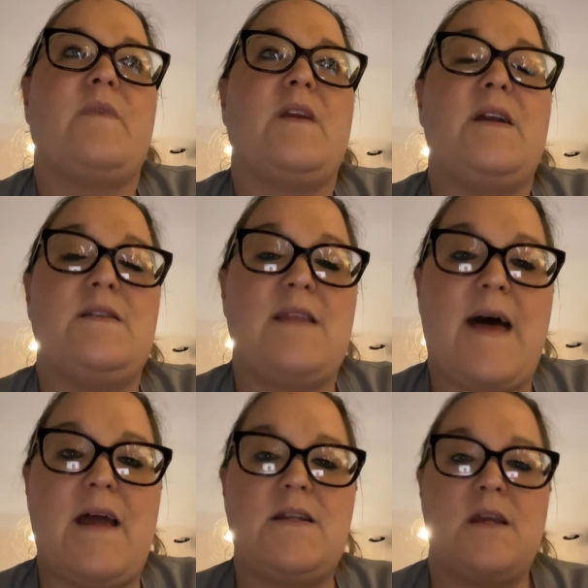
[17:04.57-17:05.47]
is
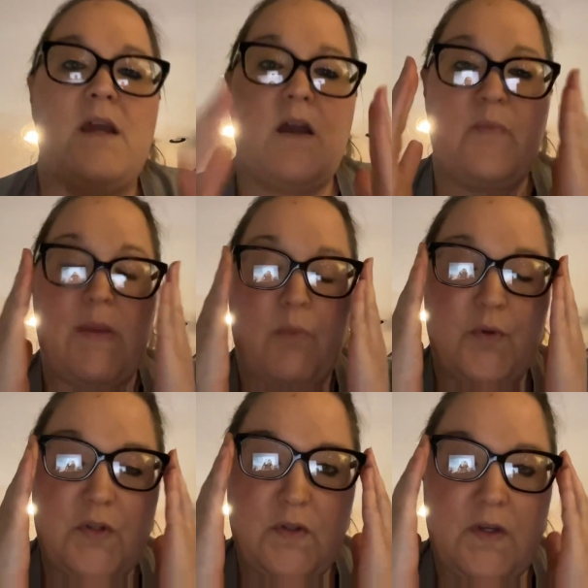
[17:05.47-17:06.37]
that people
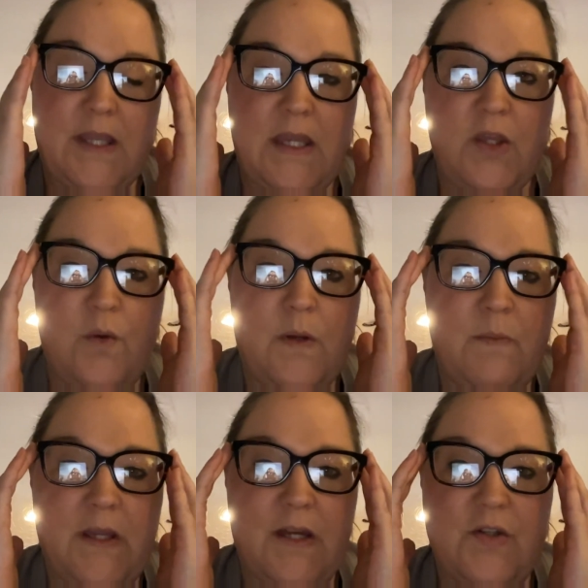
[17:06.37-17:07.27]
just look at you, and
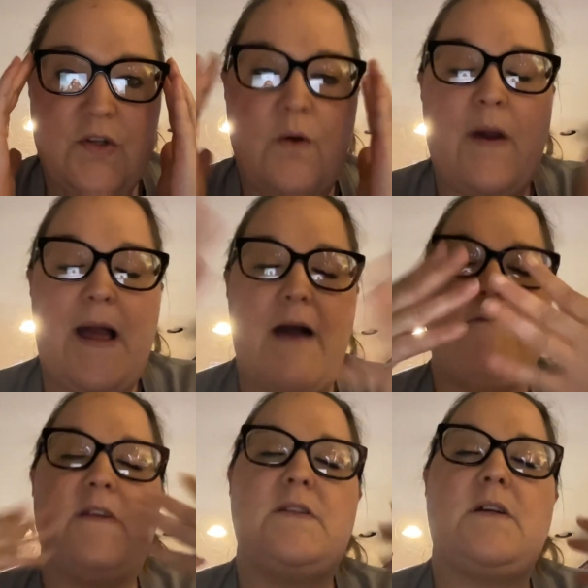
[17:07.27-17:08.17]
because you don't
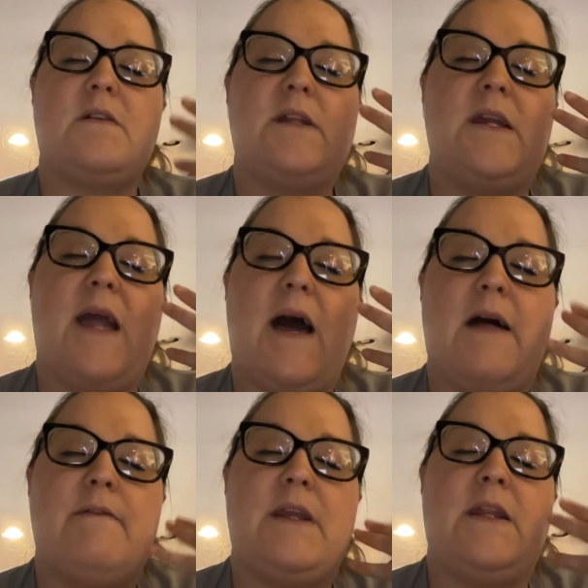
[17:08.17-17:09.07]
physically
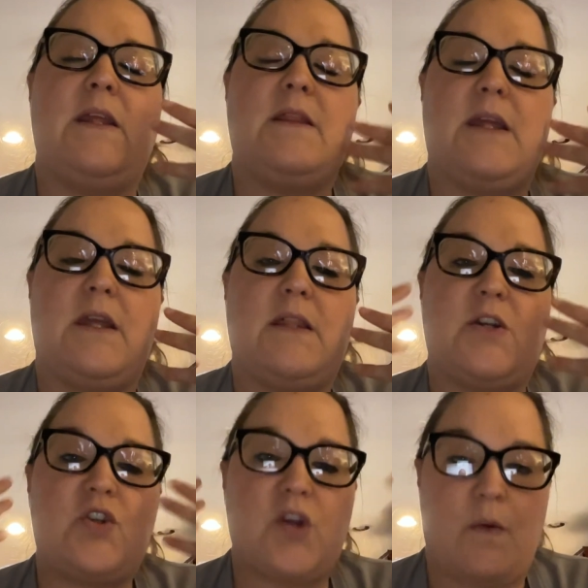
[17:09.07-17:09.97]
have anything
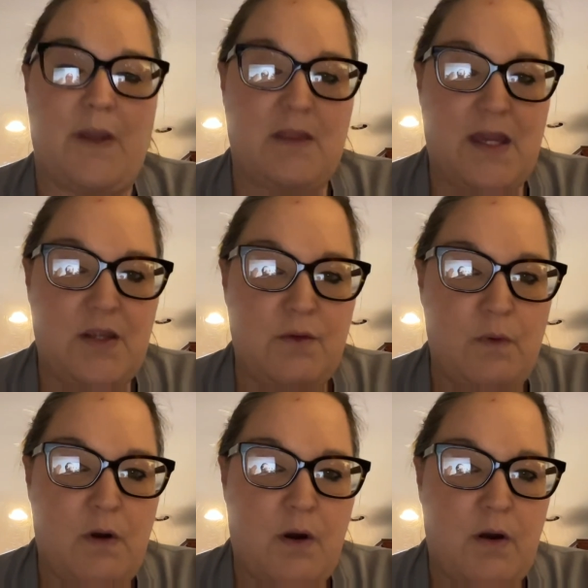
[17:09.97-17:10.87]
that's showing that
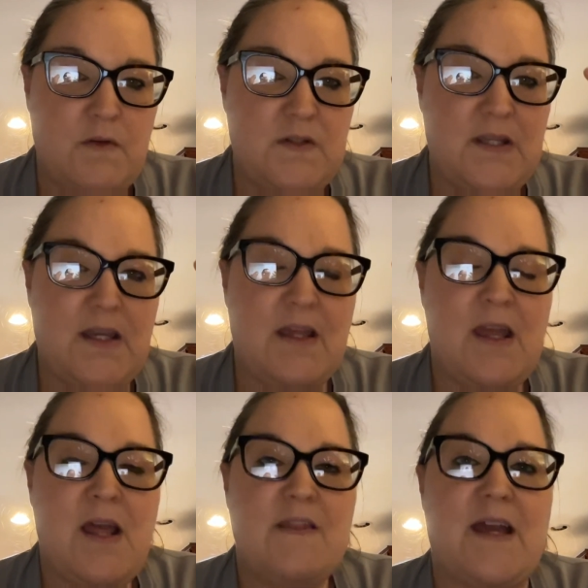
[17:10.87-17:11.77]
you are sick,
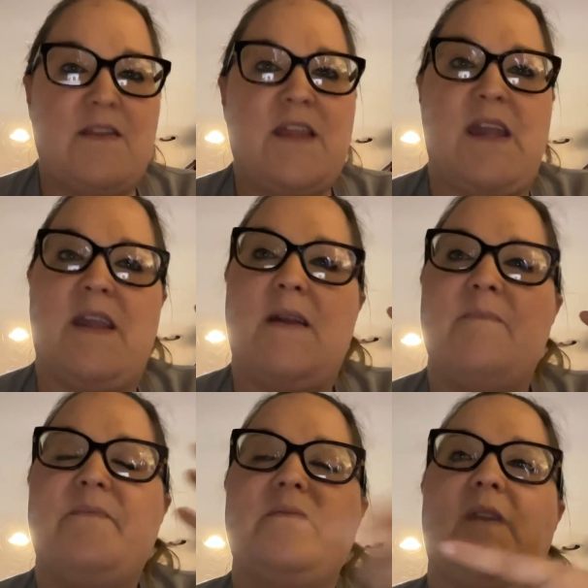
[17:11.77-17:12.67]
that they,
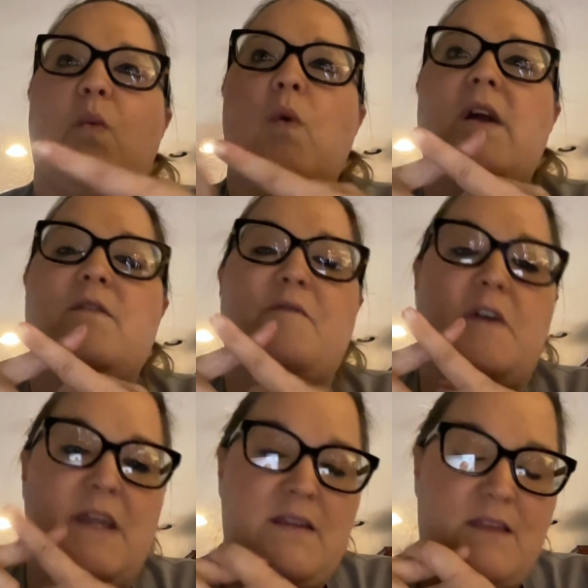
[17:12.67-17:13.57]
one,
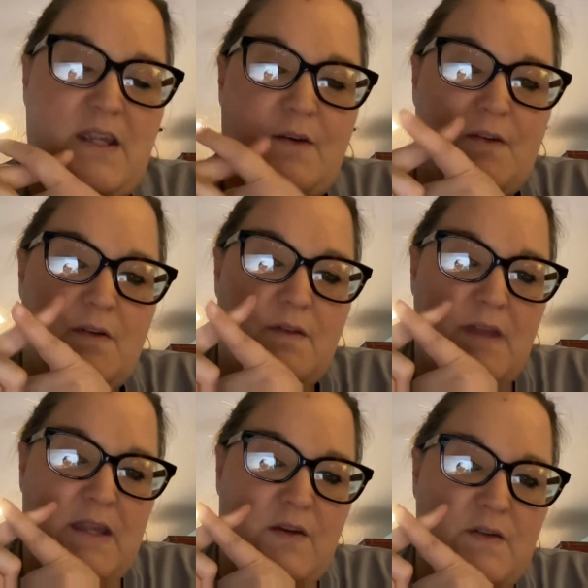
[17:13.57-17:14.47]
forget that
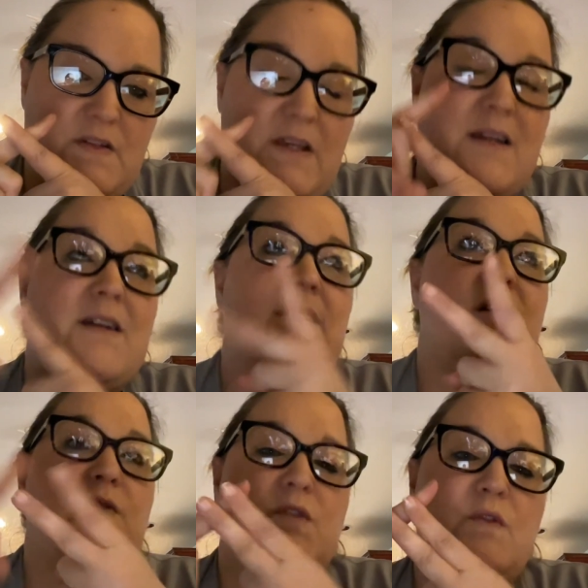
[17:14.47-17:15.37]
you're sick,
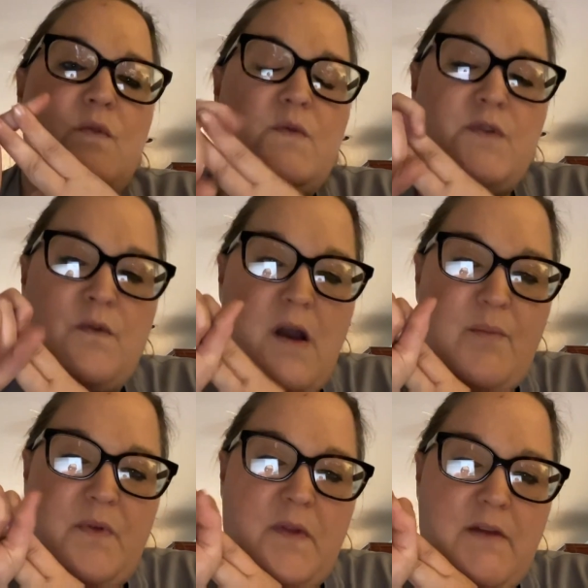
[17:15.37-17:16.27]
two, do not
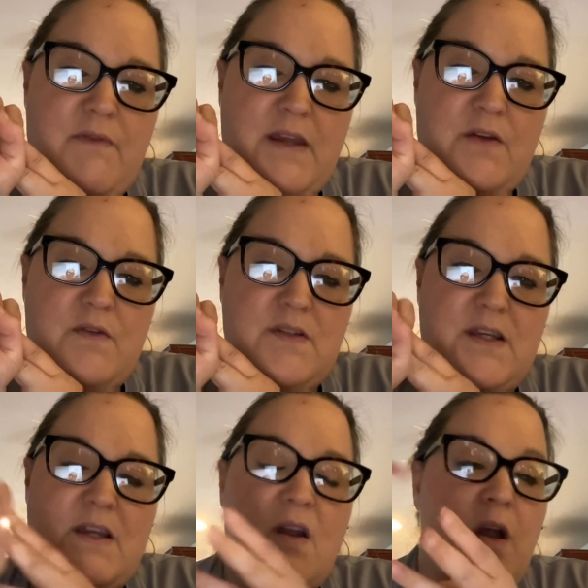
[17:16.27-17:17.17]
believe that you're
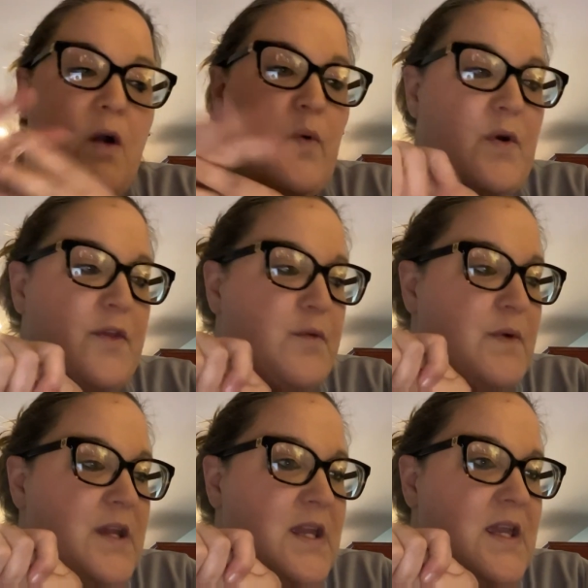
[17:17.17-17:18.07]
sick, or
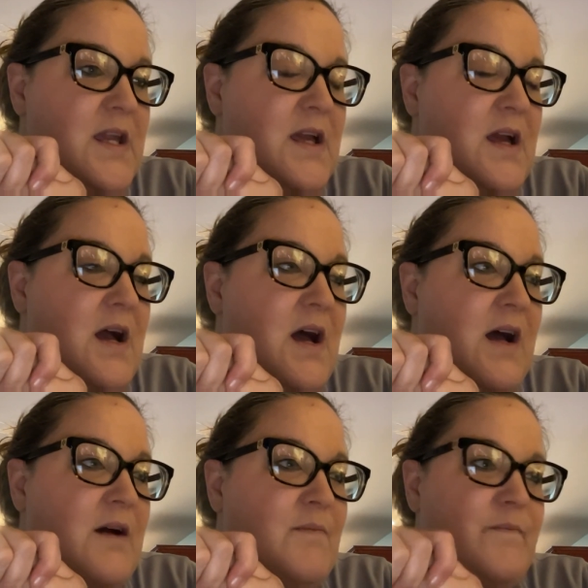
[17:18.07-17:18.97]
three,
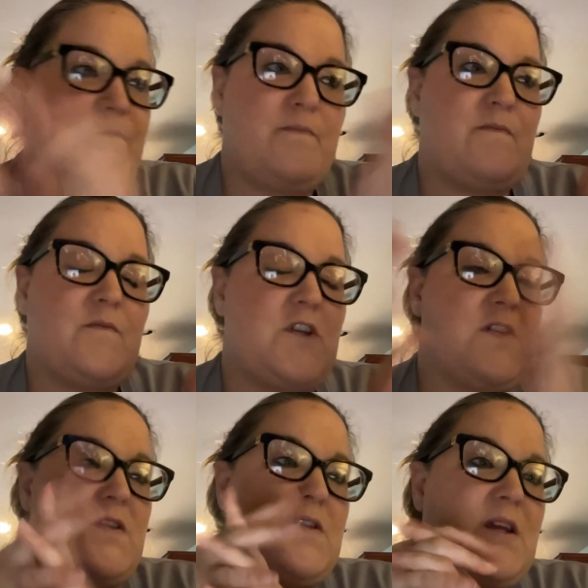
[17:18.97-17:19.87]

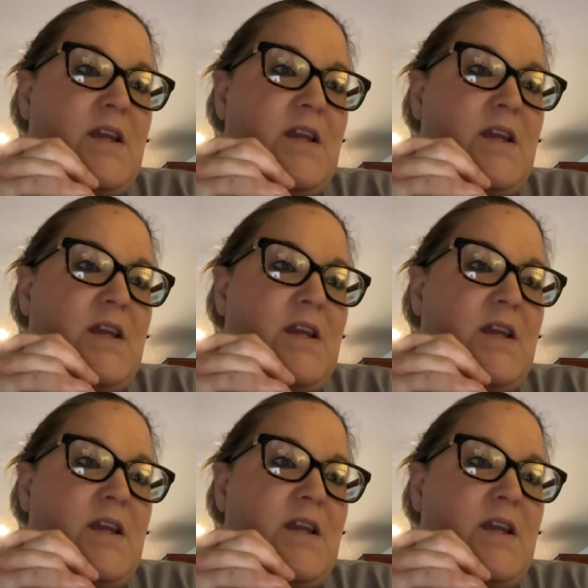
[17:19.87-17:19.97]
just,